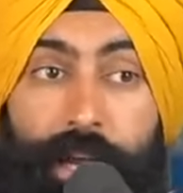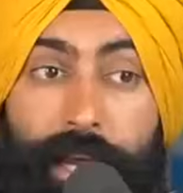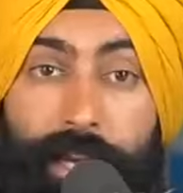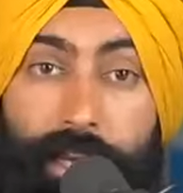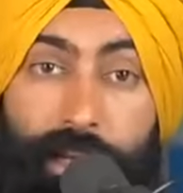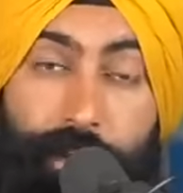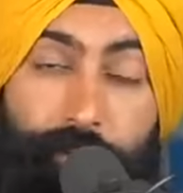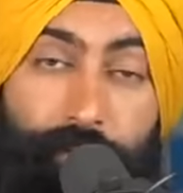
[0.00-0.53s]
And
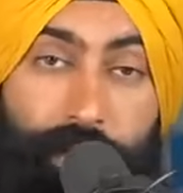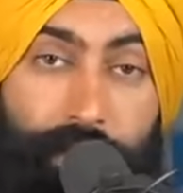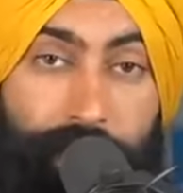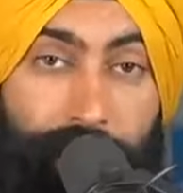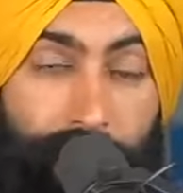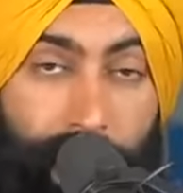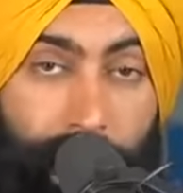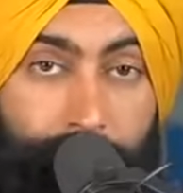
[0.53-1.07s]
if you can
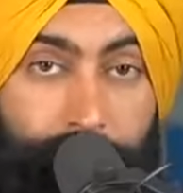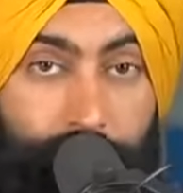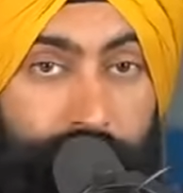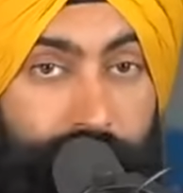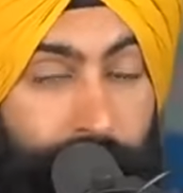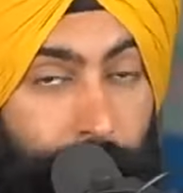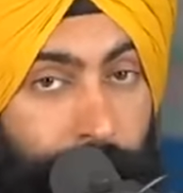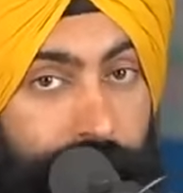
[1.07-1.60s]
capture
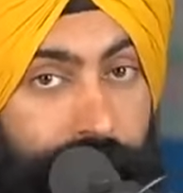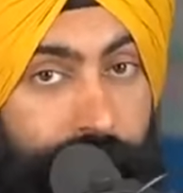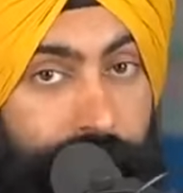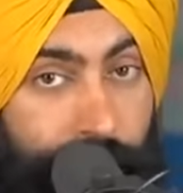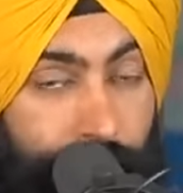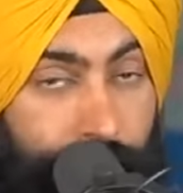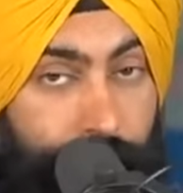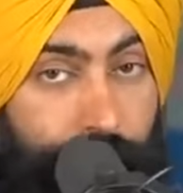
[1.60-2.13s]
somebody's
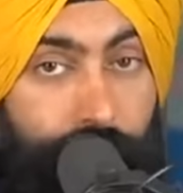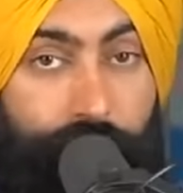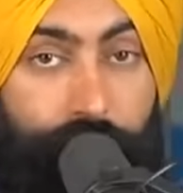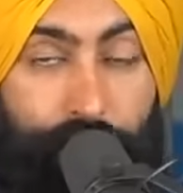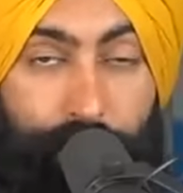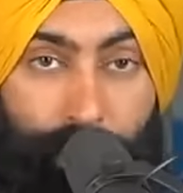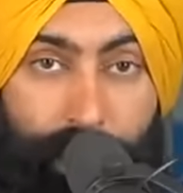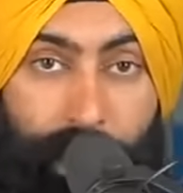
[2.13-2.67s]
attention,
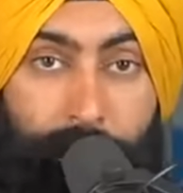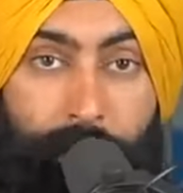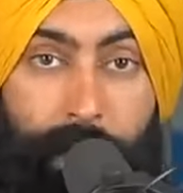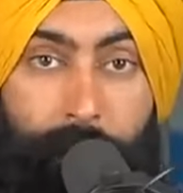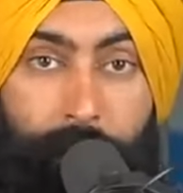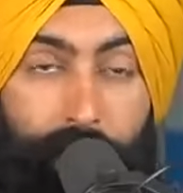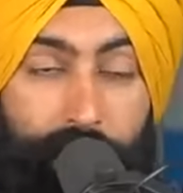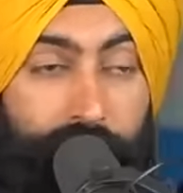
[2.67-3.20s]
you can
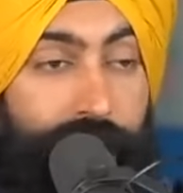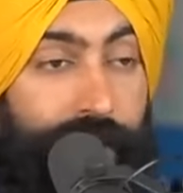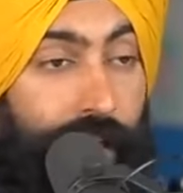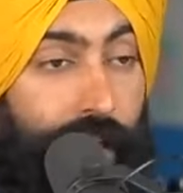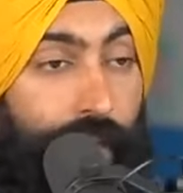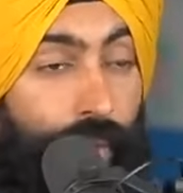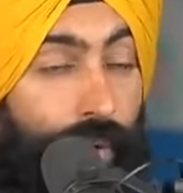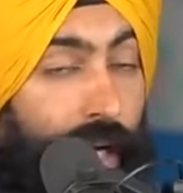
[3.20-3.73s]
make money
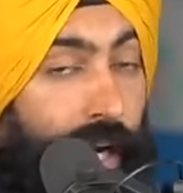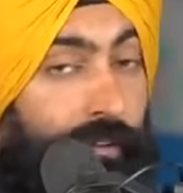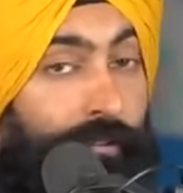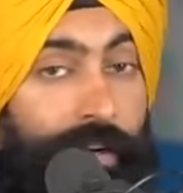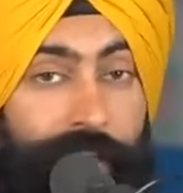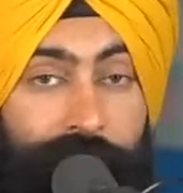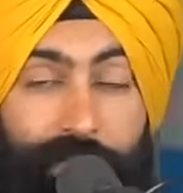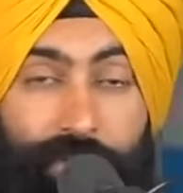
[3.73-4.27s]
selling whatever
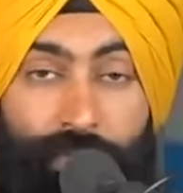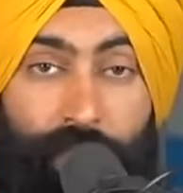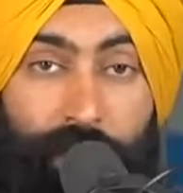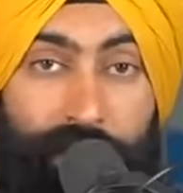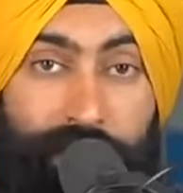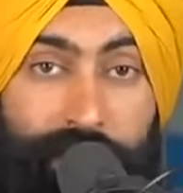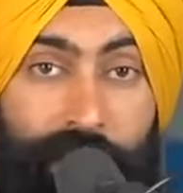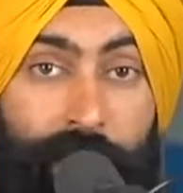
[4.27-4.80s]
it is that you want
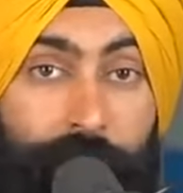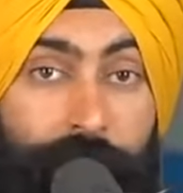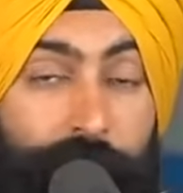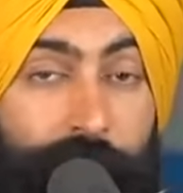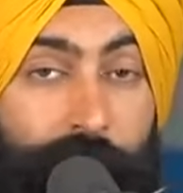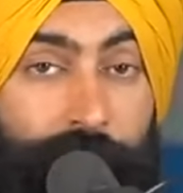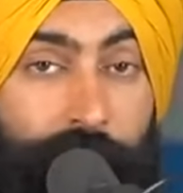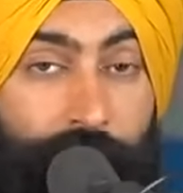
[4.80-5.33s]
to sell,
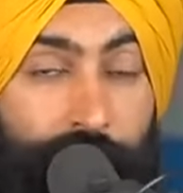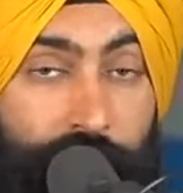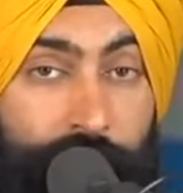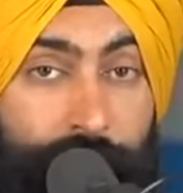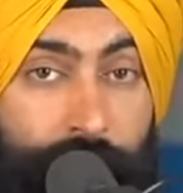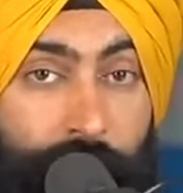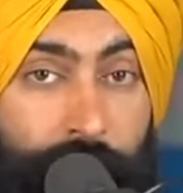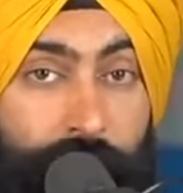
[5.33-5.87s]
but you have to
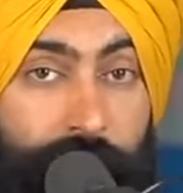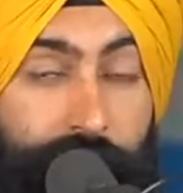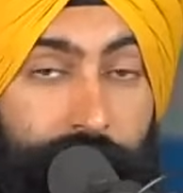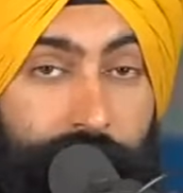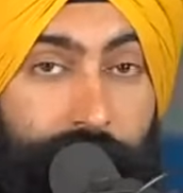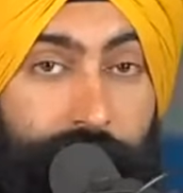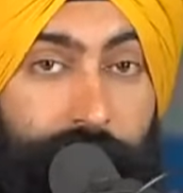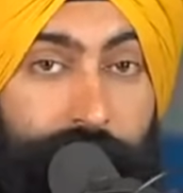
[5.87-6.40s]
first be able to
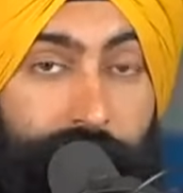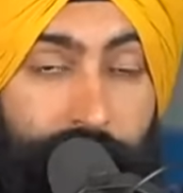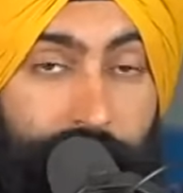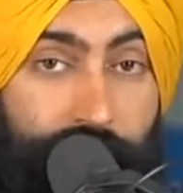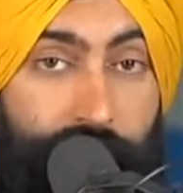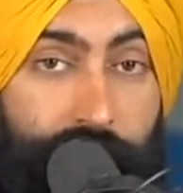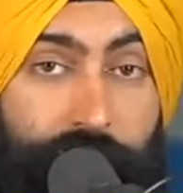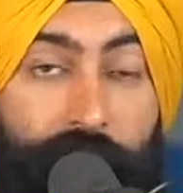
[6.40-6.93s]
get that
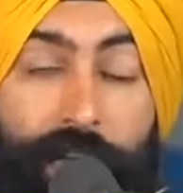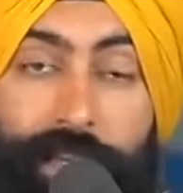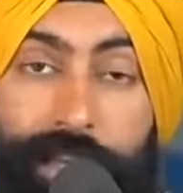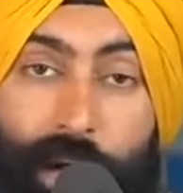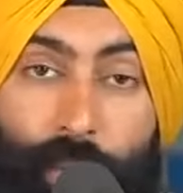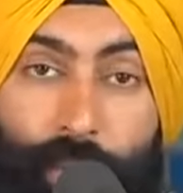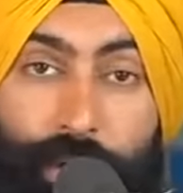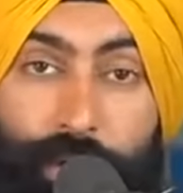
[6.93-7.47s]
attention.
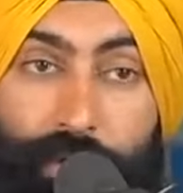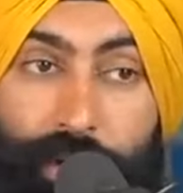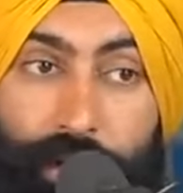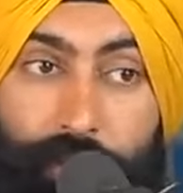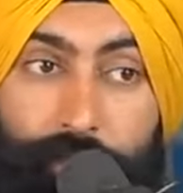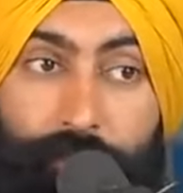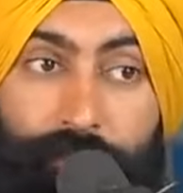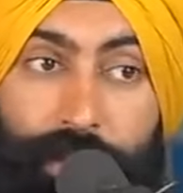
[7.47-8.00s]
That way you
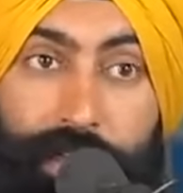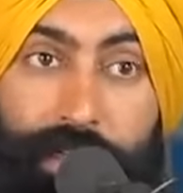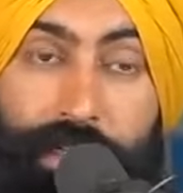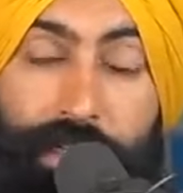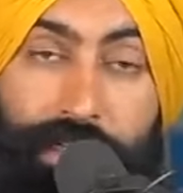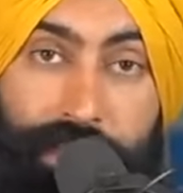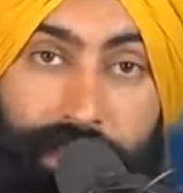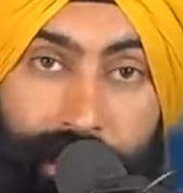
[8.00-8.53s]
can then
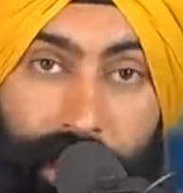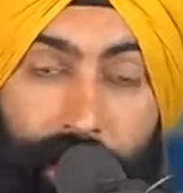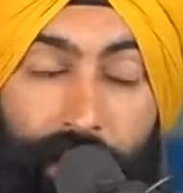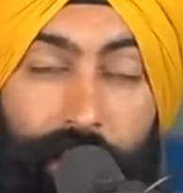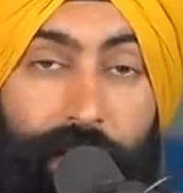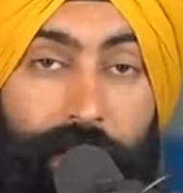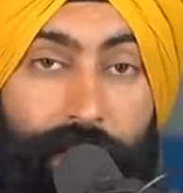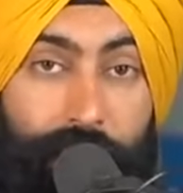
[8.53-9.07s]

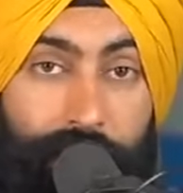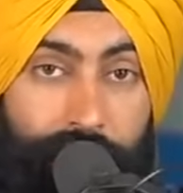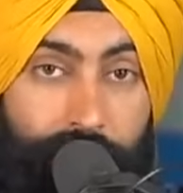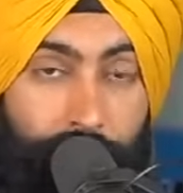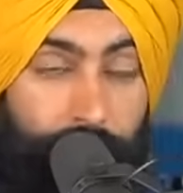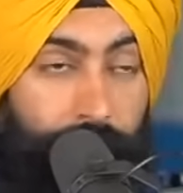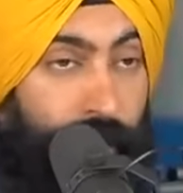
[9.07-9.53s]
sell an item.